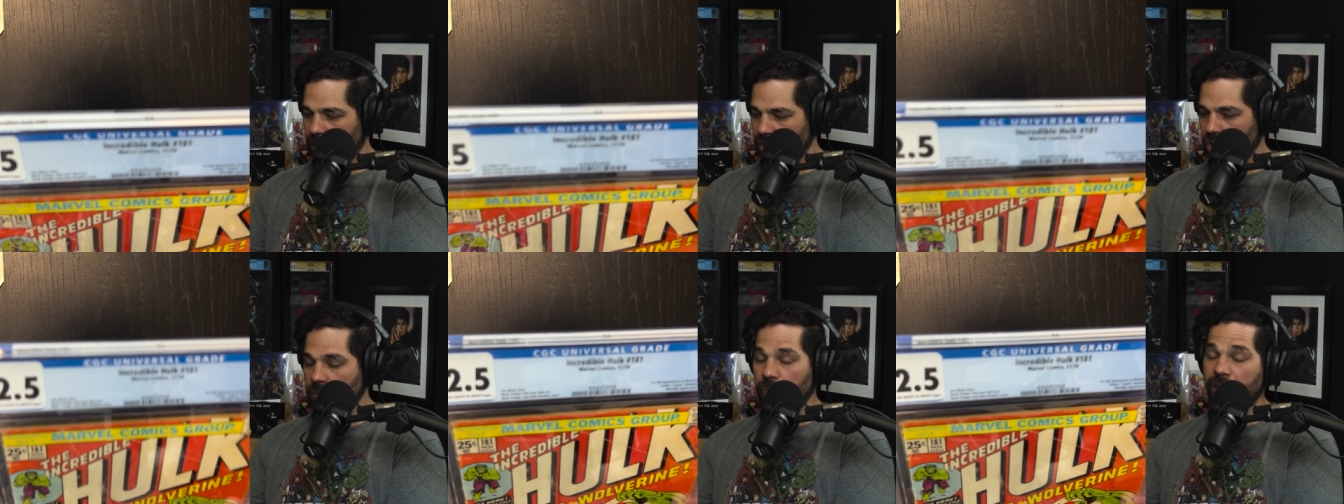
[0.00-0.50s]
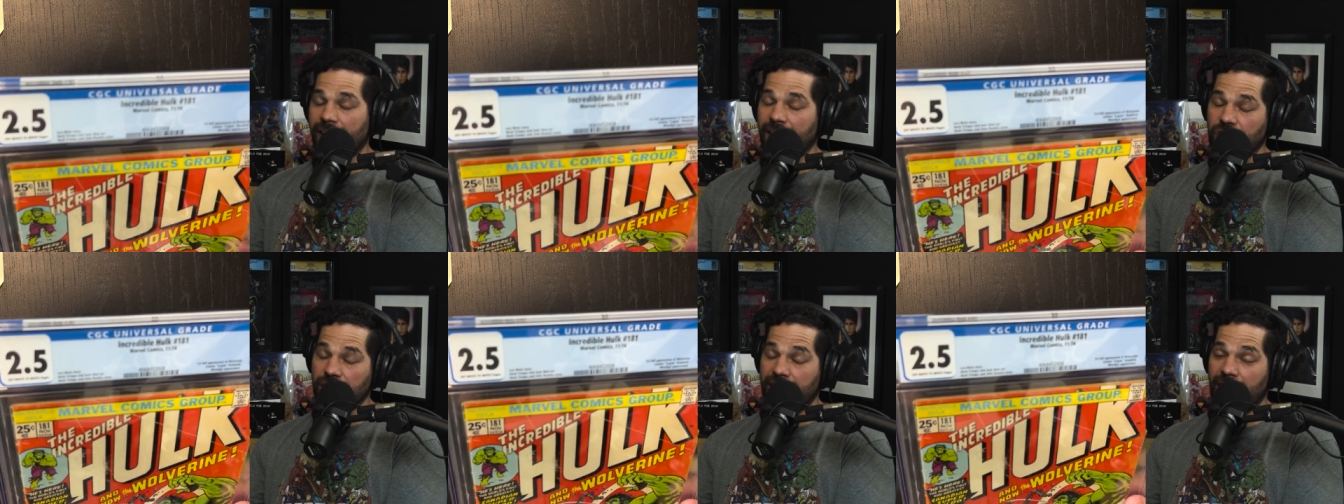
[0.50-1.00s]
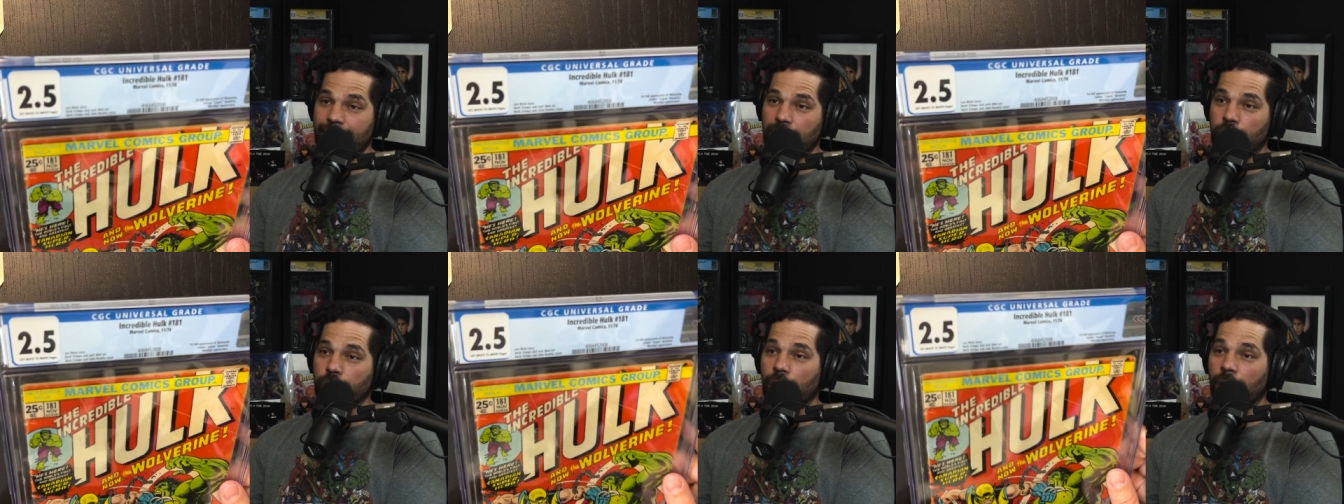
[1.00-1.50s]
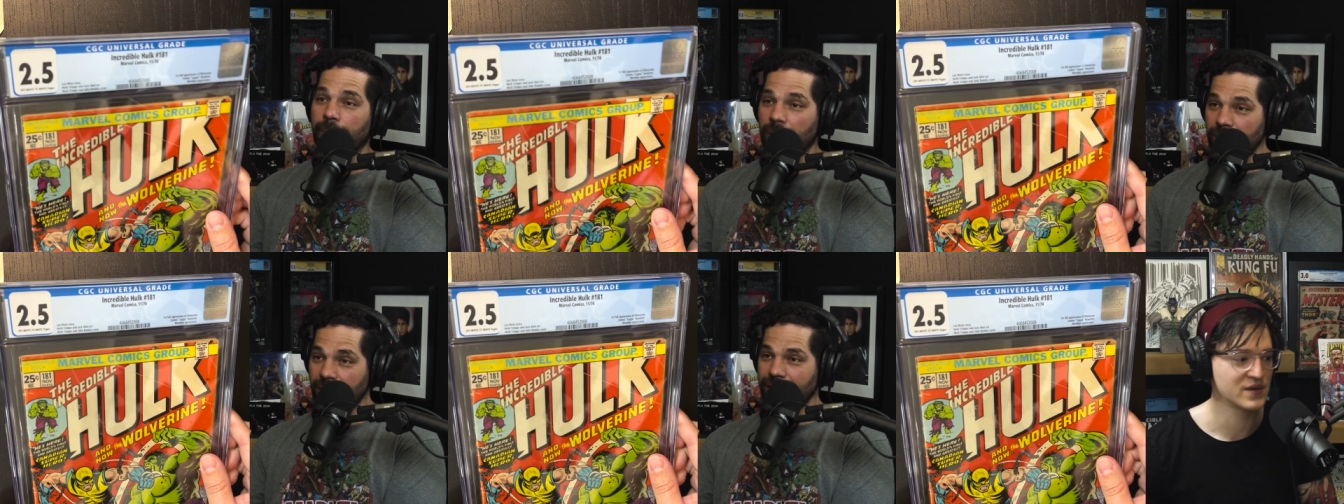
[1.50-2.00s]
this book actually came
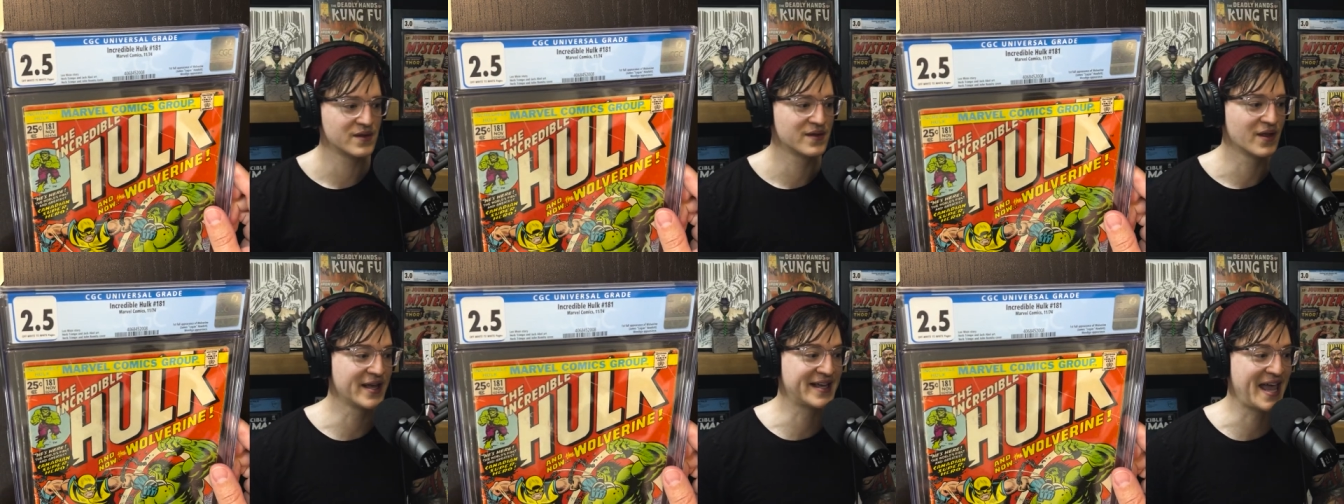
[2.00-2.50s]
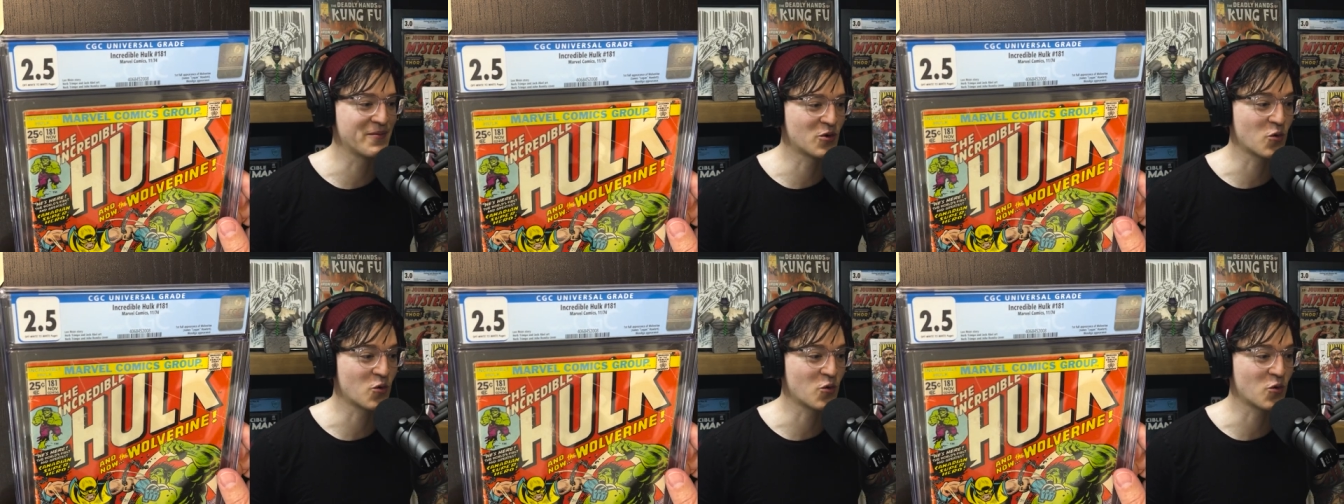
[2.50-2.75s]
crumpled it came right?